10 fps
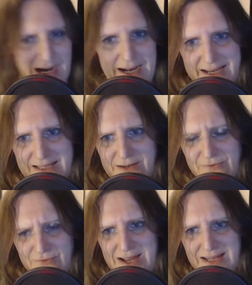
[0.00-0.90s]
And I
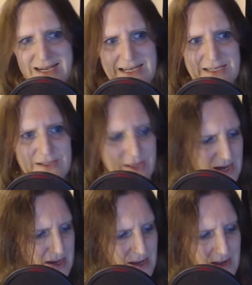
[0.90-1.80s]
didn't realize
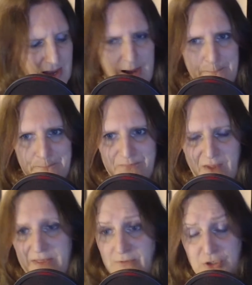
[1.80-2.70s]
that
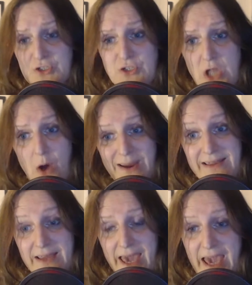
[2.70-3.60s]
there was just no
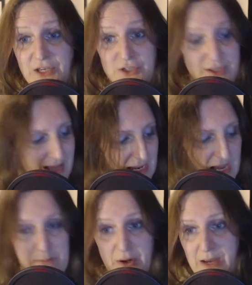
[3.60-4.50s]
indication.
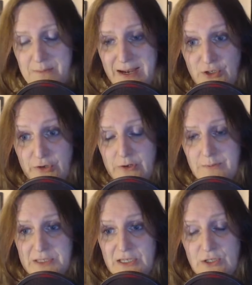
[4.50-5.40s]
Like I put in my 2
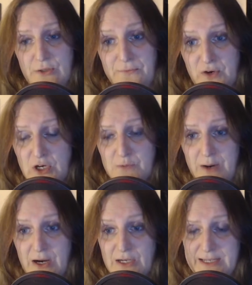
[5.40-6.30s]
numbers into the first
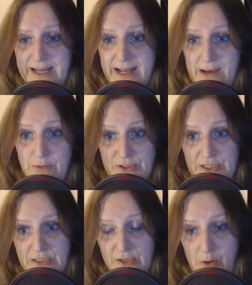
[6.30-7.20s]
box, and then I
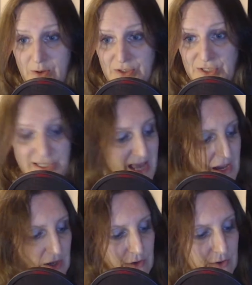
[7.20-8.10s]
wanted to go on to the
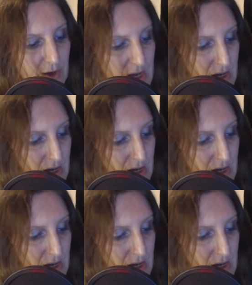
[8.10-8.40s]
second,